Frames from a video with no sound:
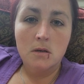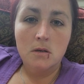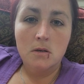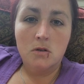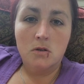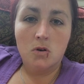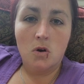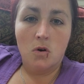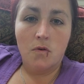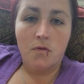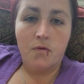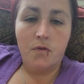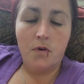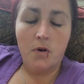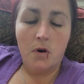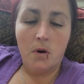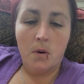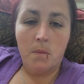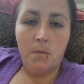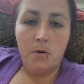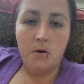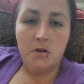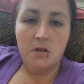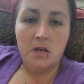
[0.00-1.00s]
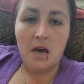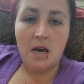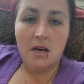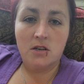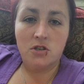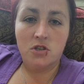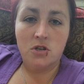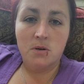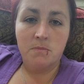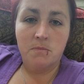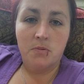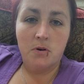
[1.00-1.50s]
So, for
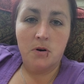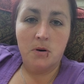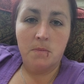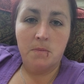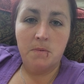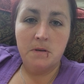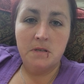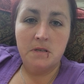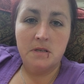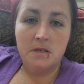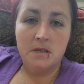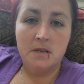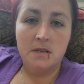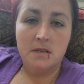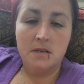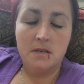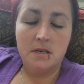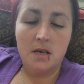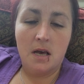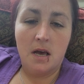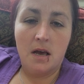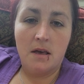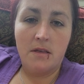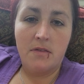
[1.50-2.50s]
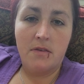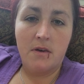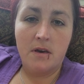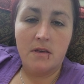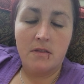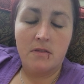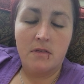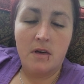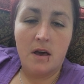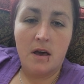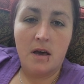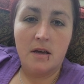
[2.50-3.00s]
protection purposes, I
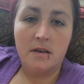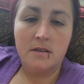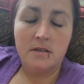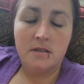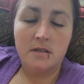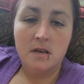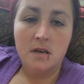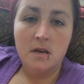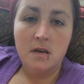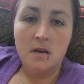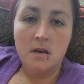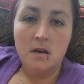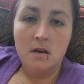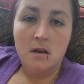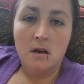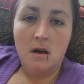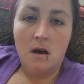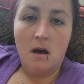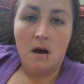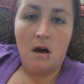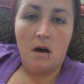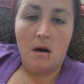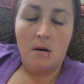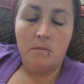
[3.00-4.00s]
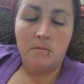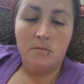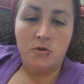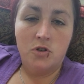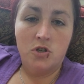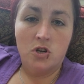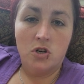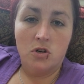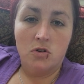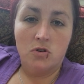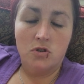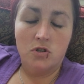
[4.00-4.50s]
think that
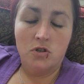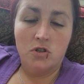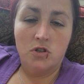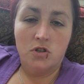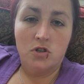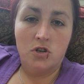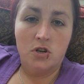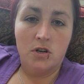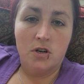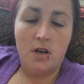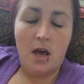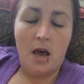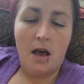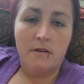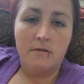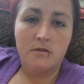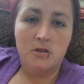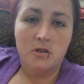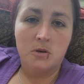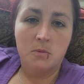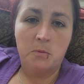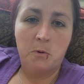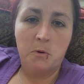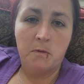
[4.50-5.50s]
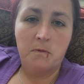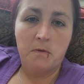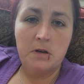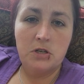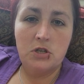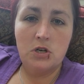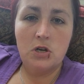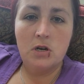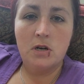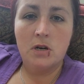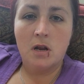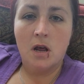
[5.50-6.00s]
children should have
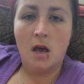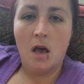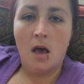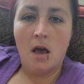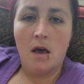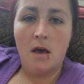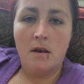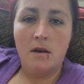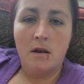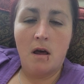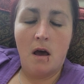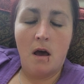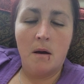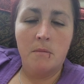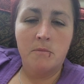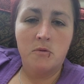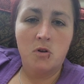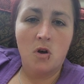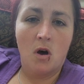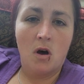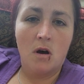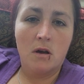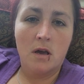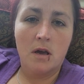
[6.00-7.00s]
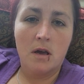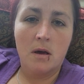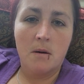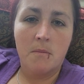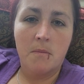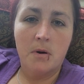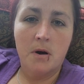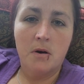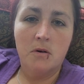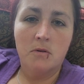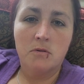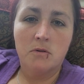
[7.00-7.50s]
supervision. And I'm talking
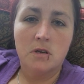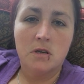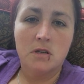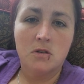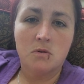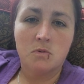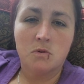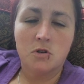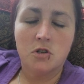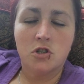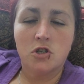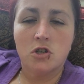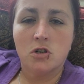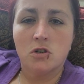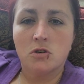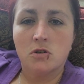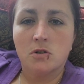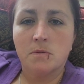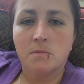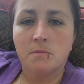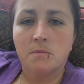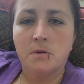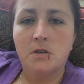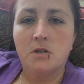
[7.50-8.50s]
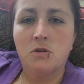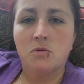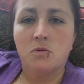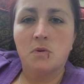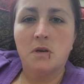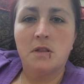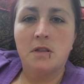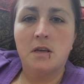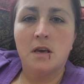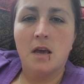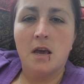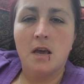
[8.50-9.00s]
about these were children
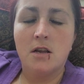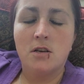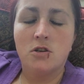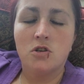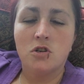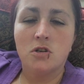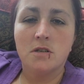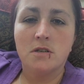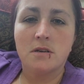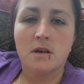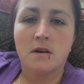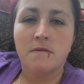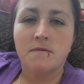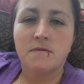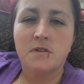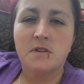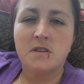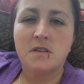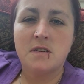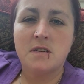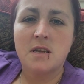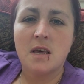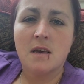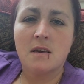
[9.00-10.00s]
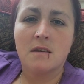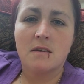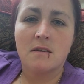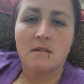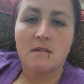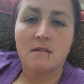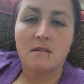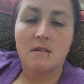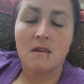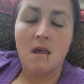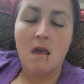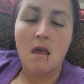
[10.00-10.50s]
between the ages of
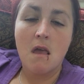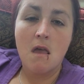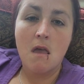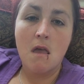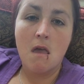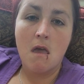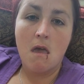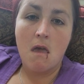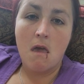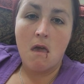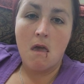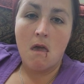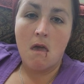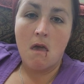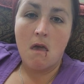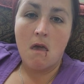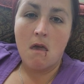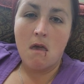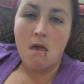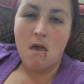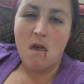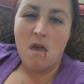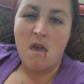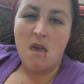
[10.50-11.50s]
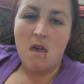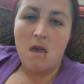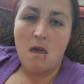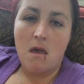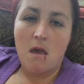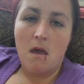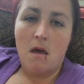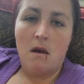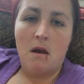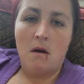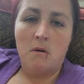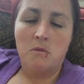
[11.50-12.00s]
6
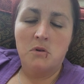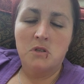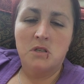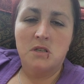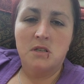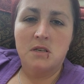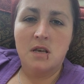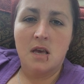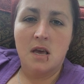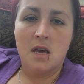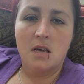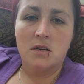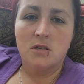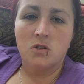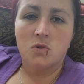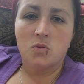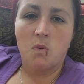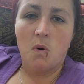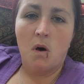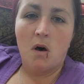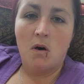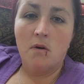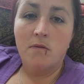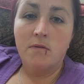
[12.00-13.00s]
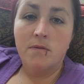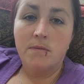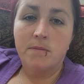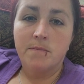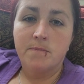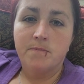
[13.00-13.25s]
and I would say 12.